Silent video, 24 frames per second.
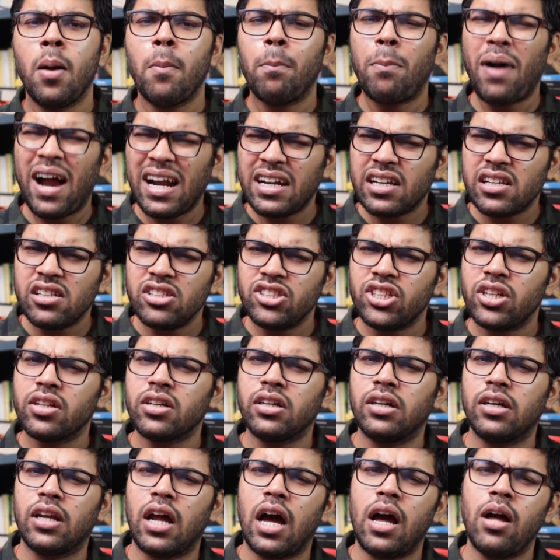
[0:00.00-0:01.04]
Patal
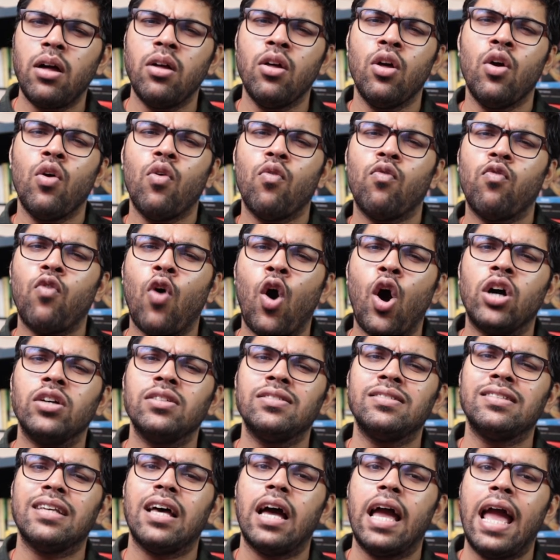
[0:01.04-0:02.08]
Sharkara
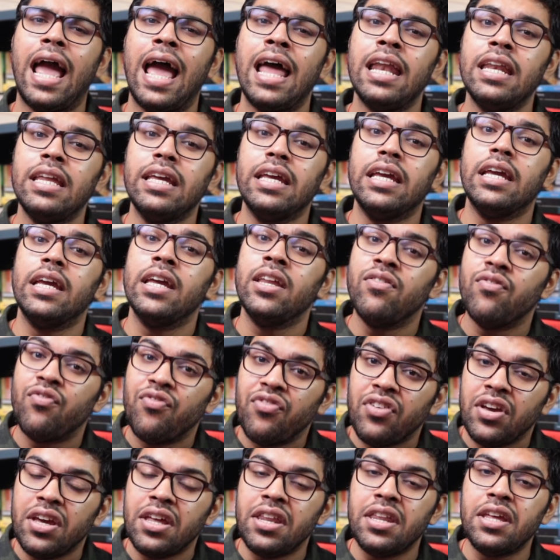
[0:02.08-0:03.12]
was an
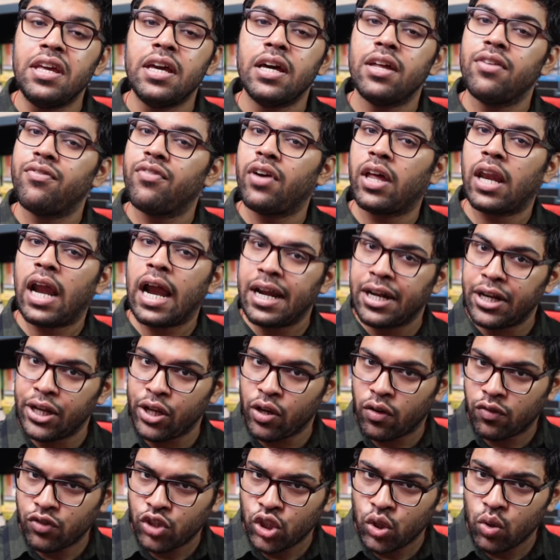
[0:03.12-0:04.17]
inferior
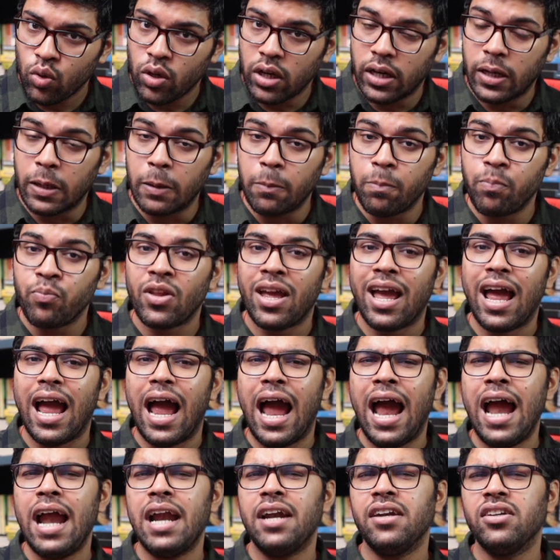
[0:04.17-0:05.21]
variety of sugar
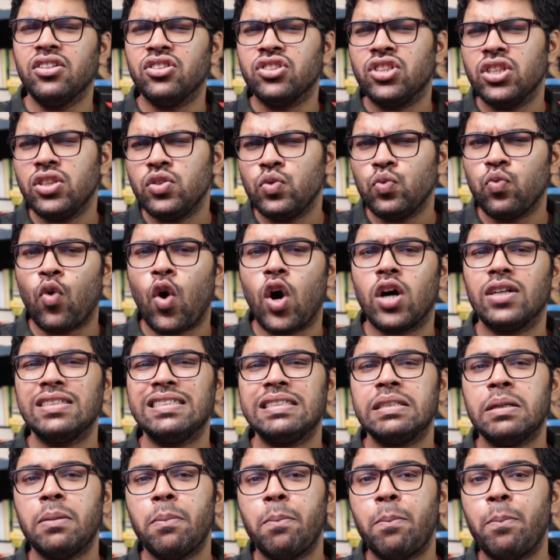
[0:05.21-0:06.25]
and this
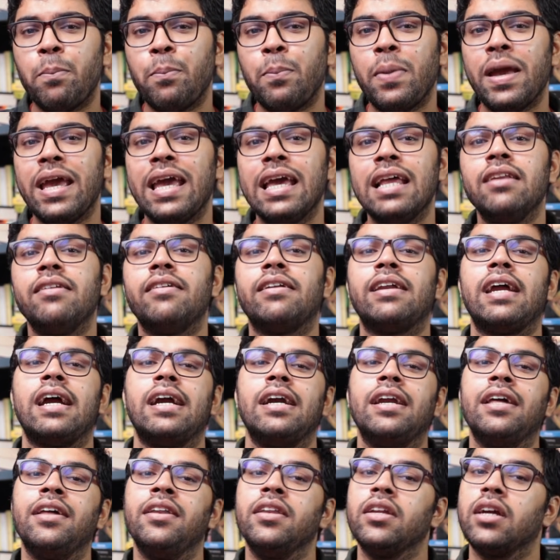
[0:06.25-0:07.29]
was pale
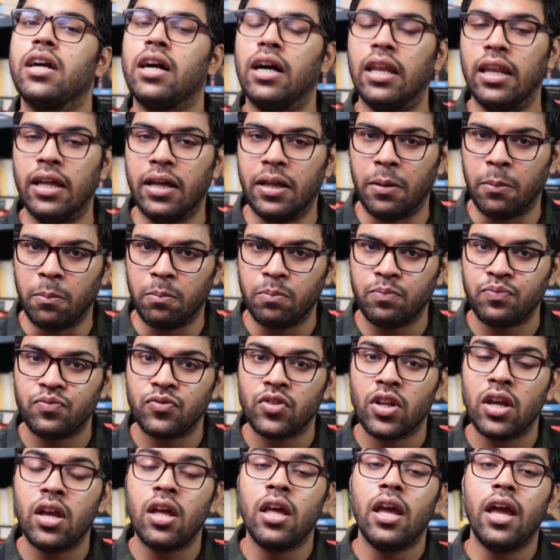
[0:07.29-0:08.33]
red in color.
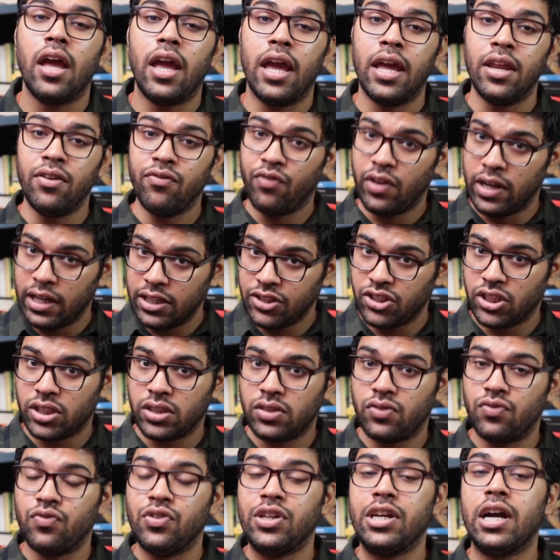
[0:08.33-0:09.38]
In
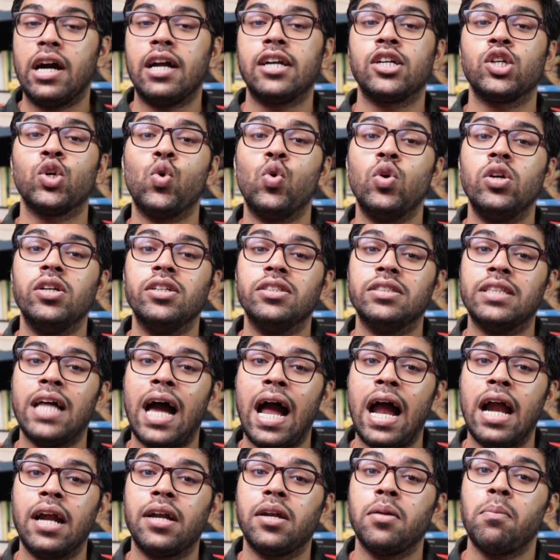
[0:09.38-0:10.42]
villages, we are told
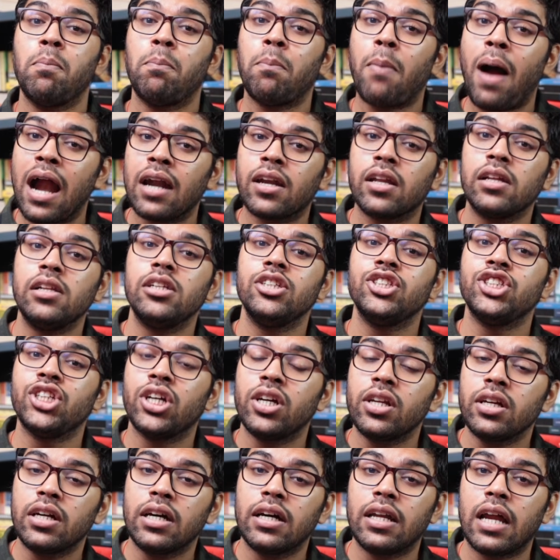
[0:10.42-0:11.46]
that Patal
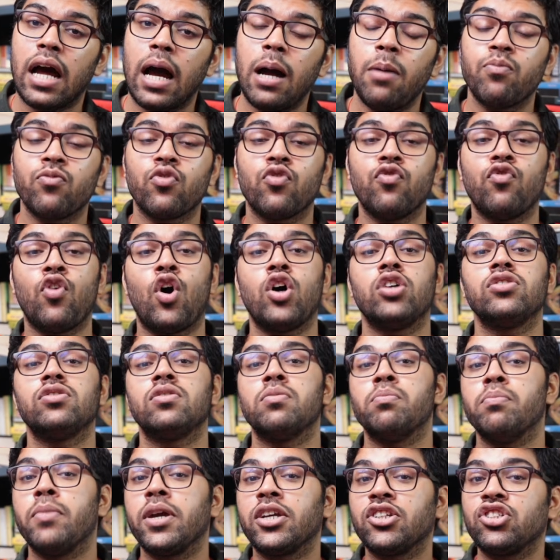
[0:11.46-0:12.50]
Sharkara
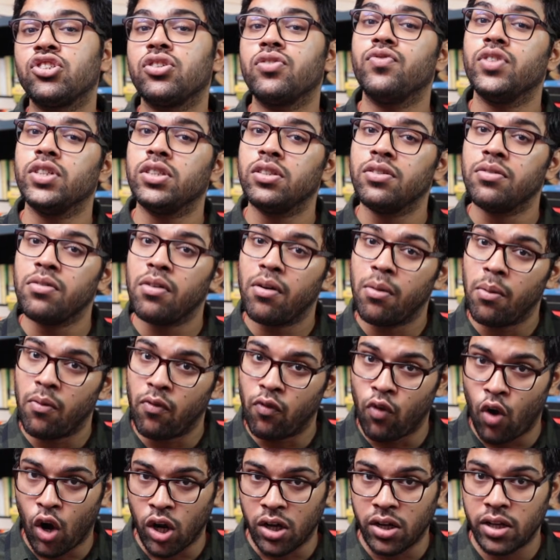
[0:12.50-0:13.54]
was mixed with
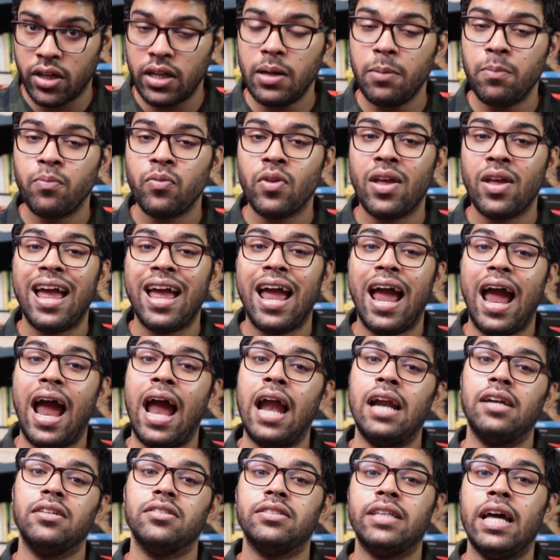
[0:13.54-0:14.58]
water
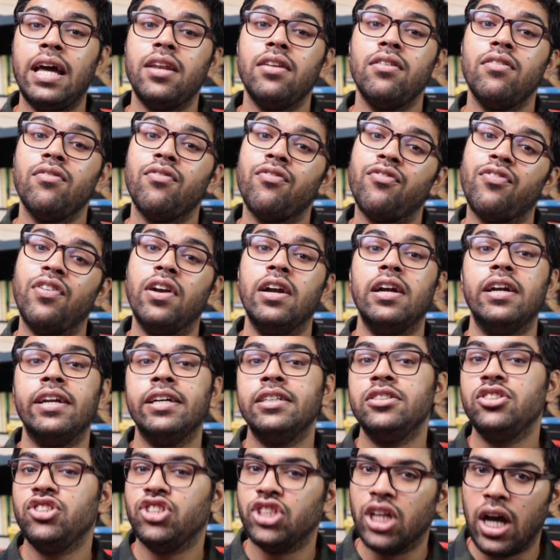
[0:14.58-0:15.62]
and then filled
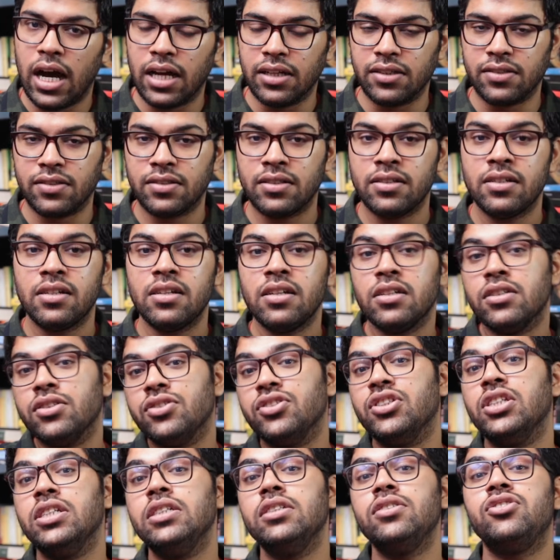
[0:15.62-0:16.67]
in jars.
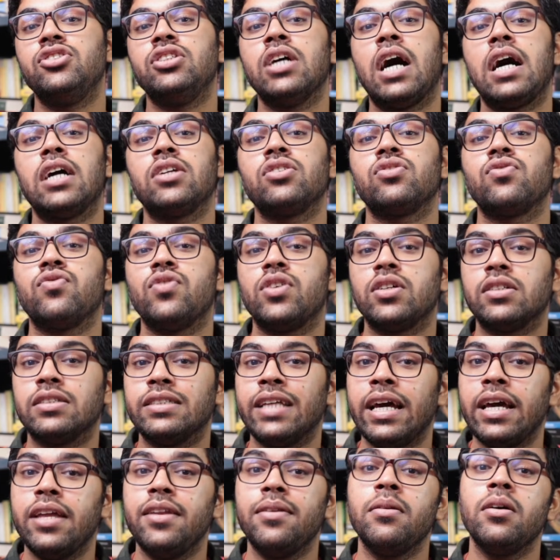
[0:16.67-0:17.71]
These jars were
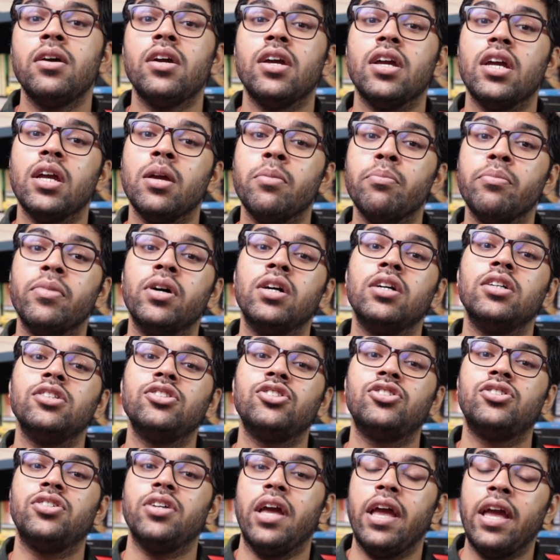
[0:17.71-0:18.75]
then
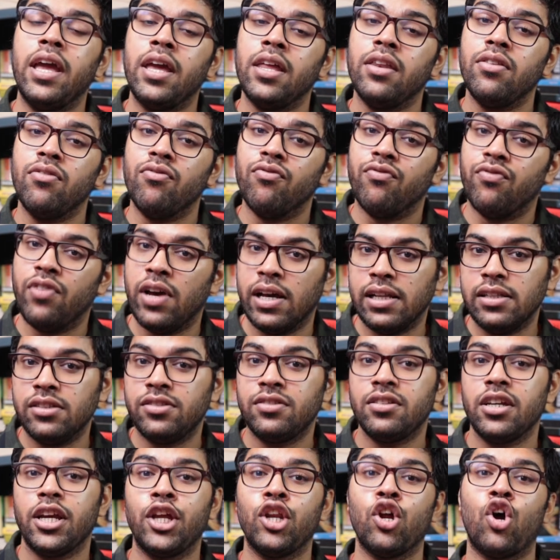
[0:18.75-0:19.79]
immersed in
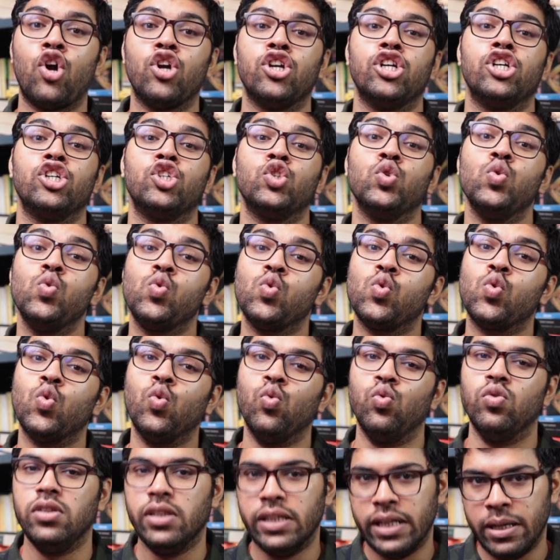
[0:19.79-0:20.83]
wells in order to
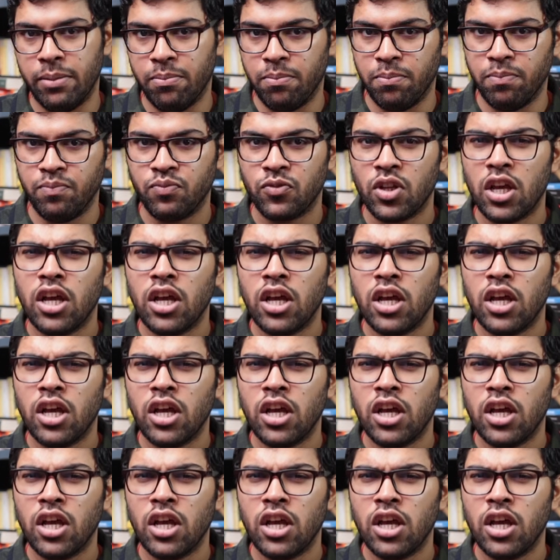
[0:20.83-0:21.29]
cool them.